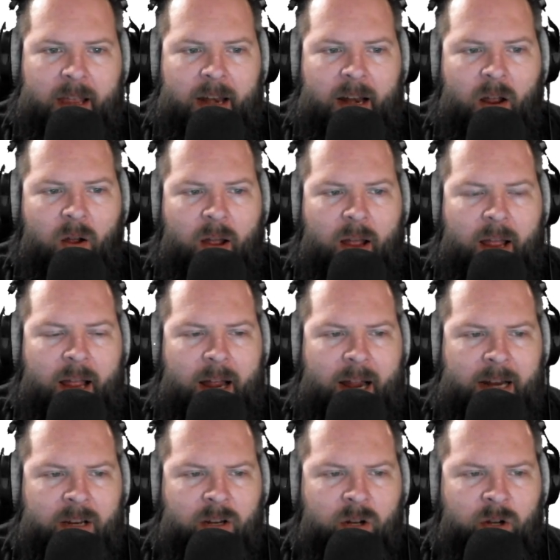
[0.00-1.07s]
Now
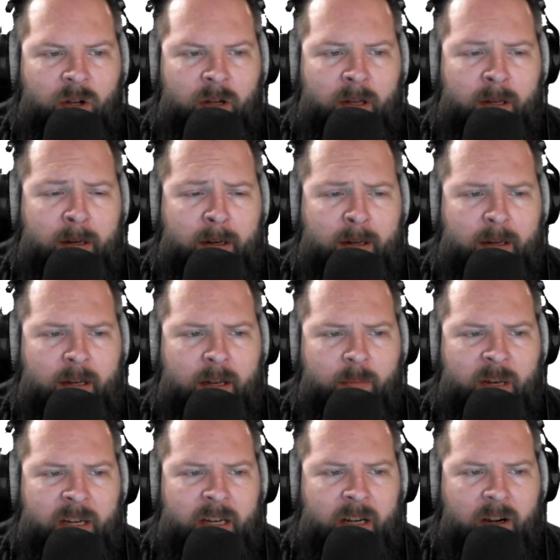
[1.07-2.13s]
I could come
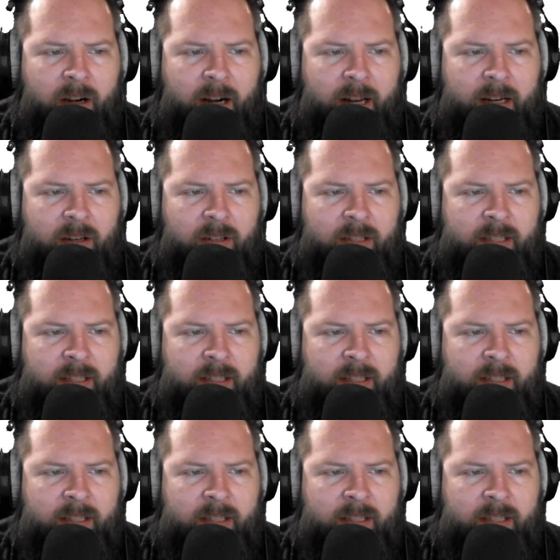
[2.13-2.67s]
in here and I could